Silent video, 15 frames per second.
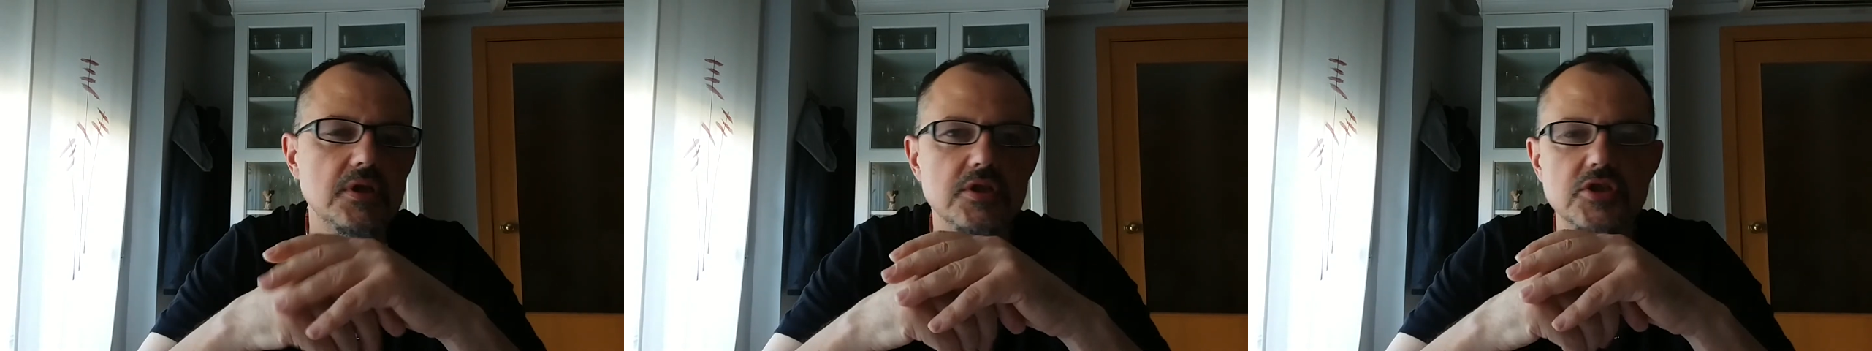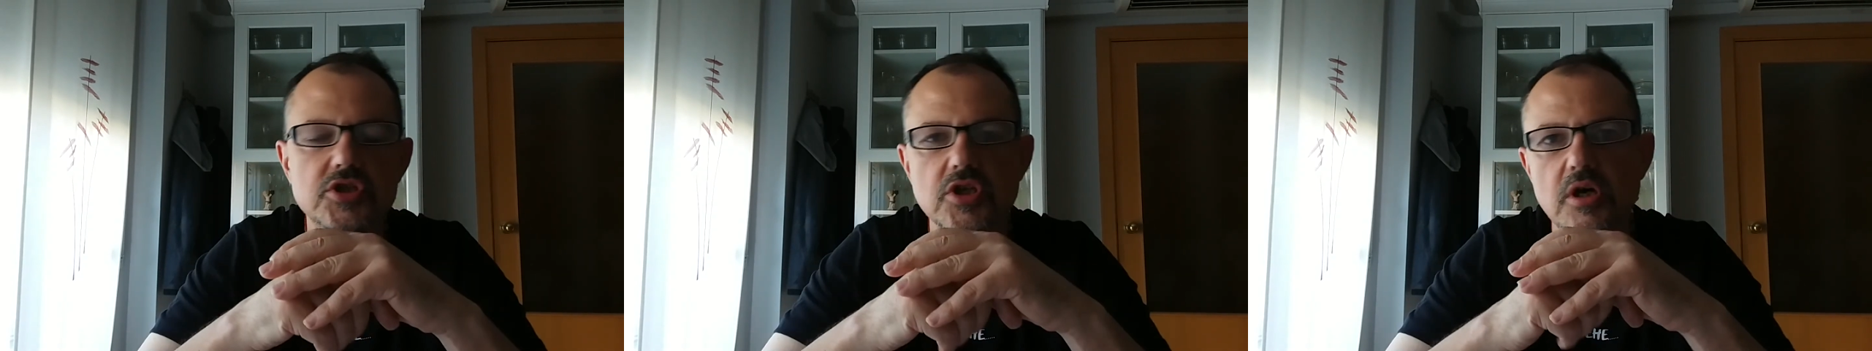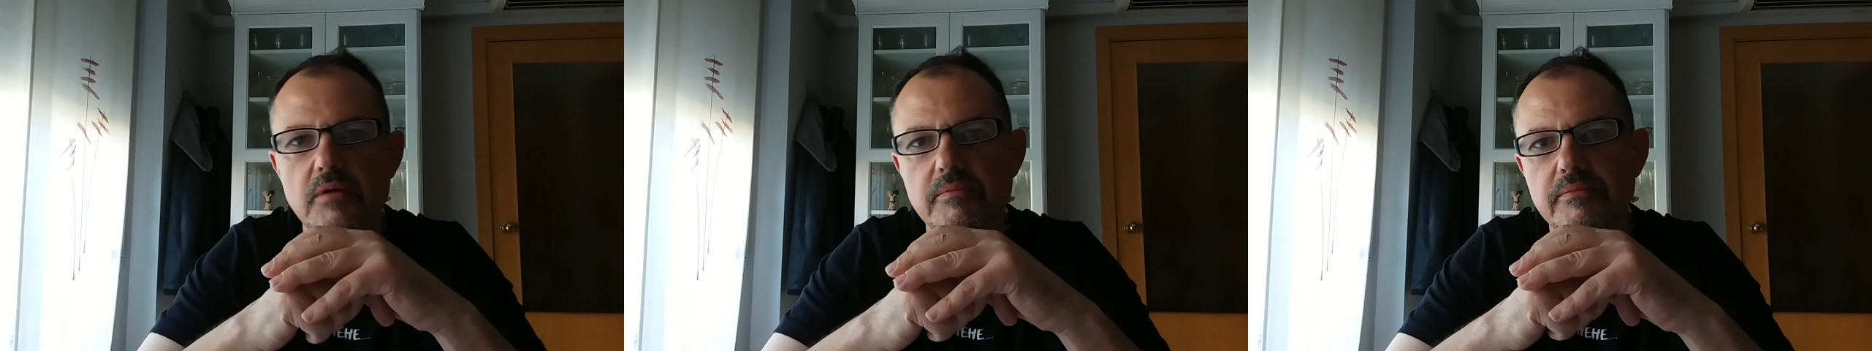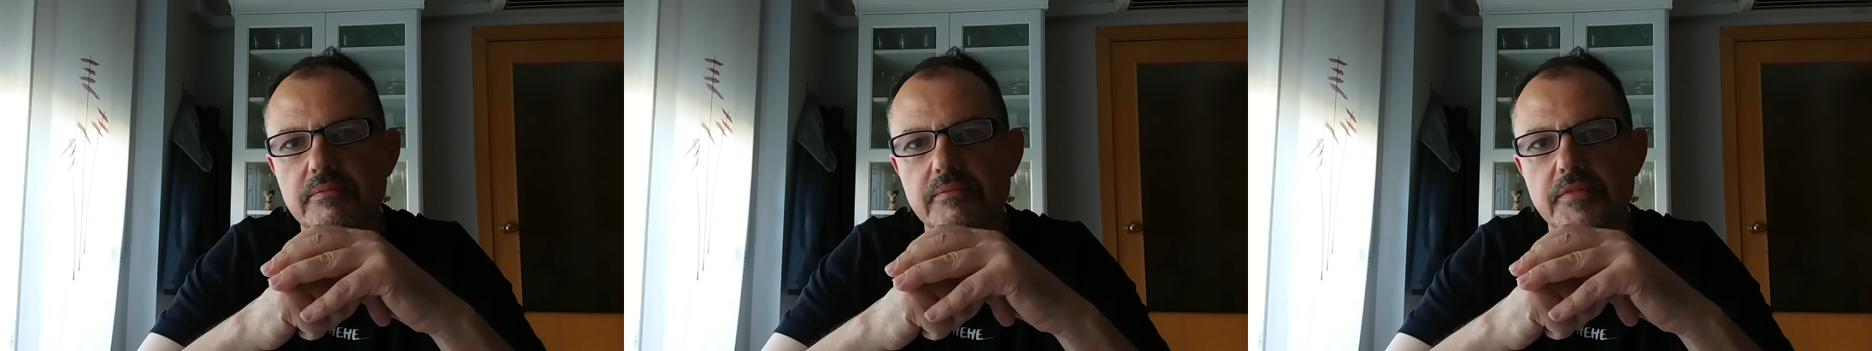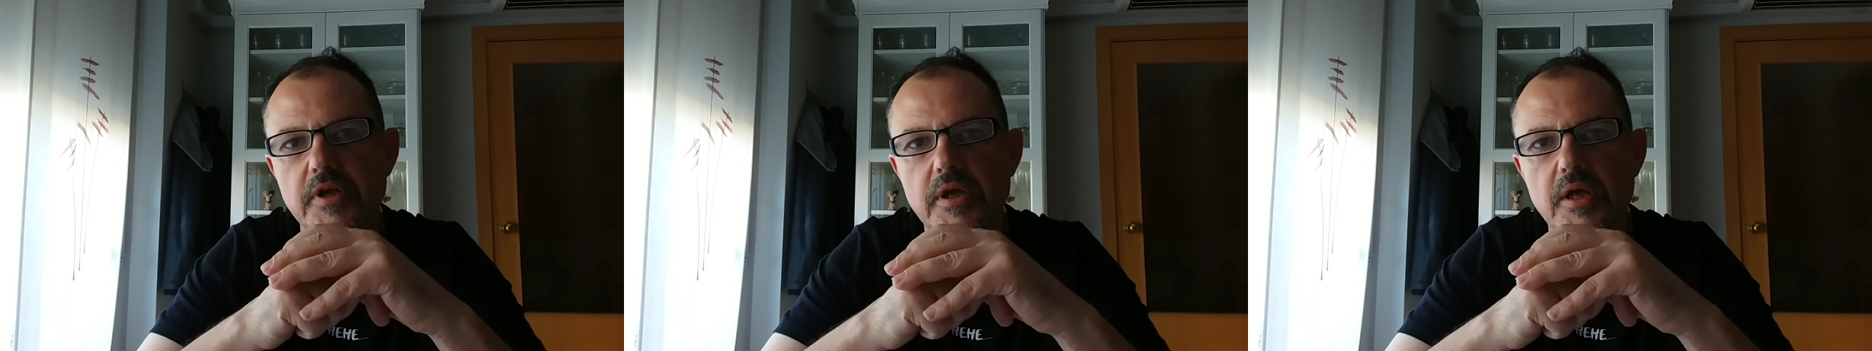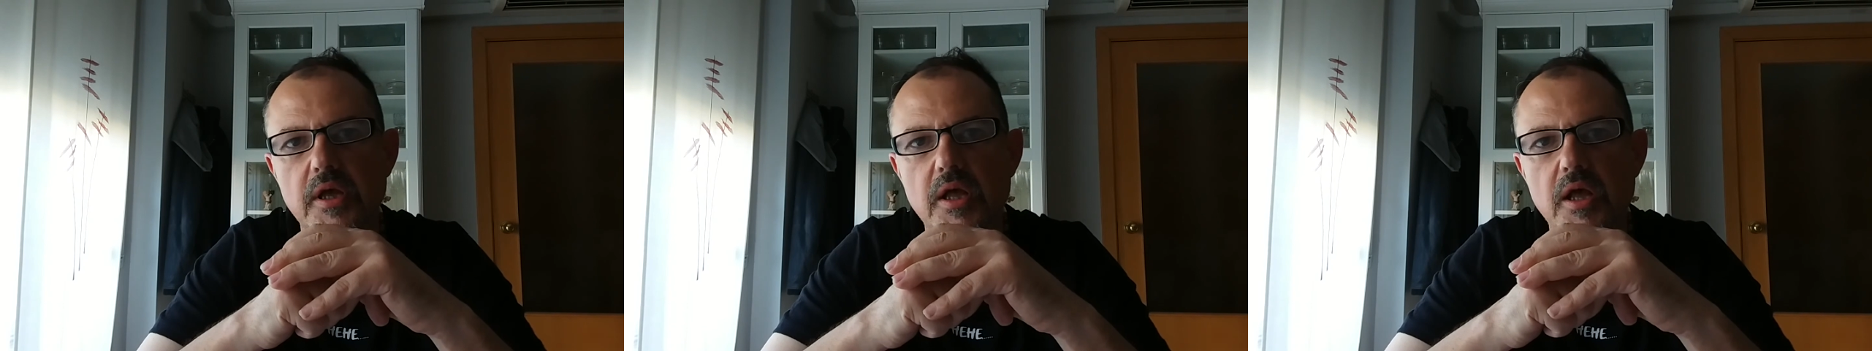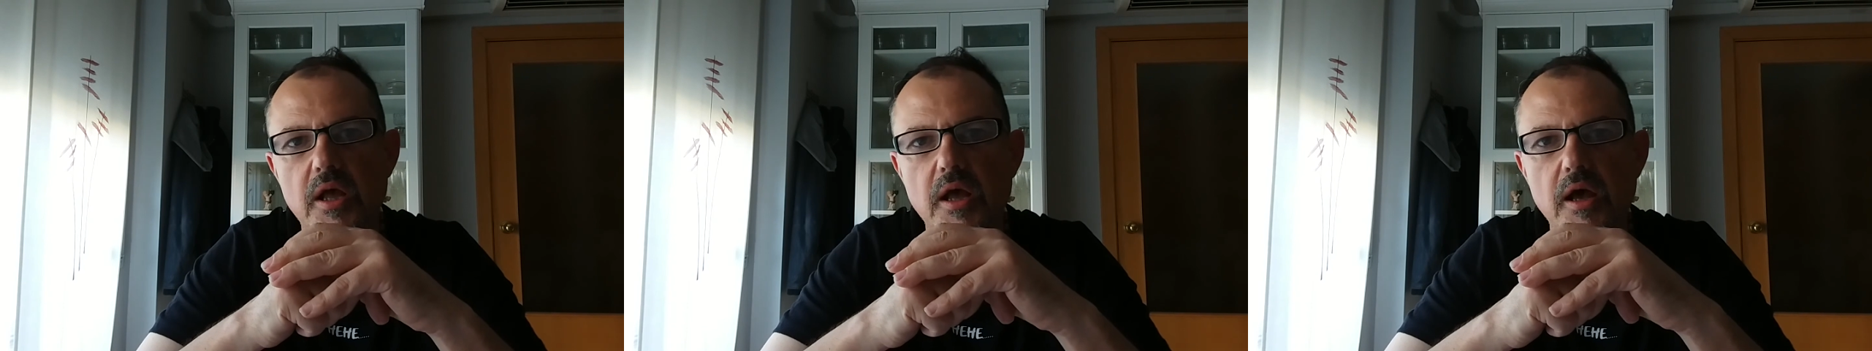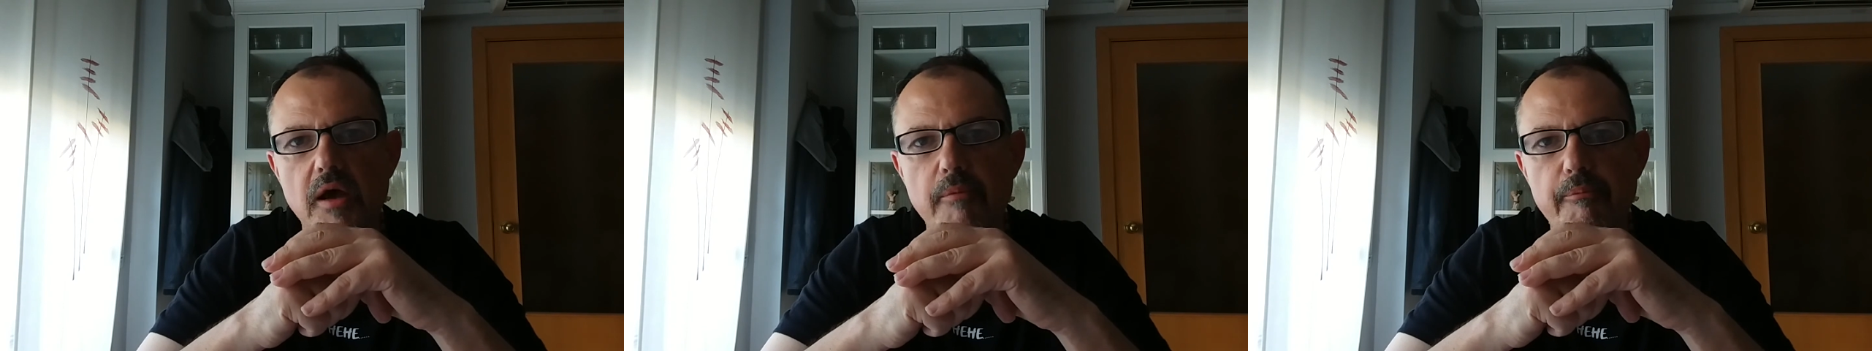in some
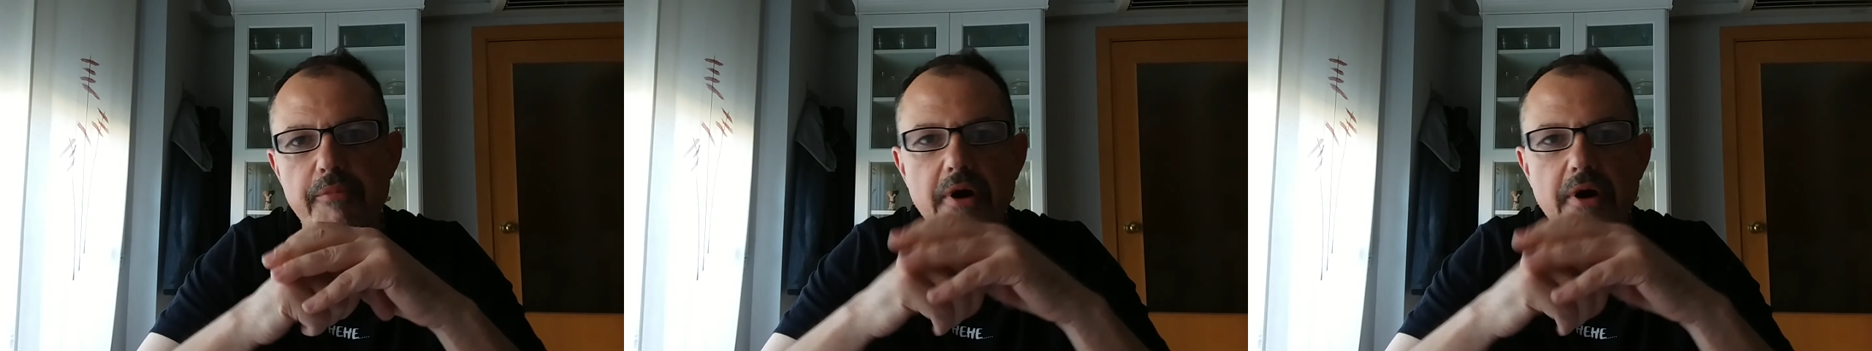uh,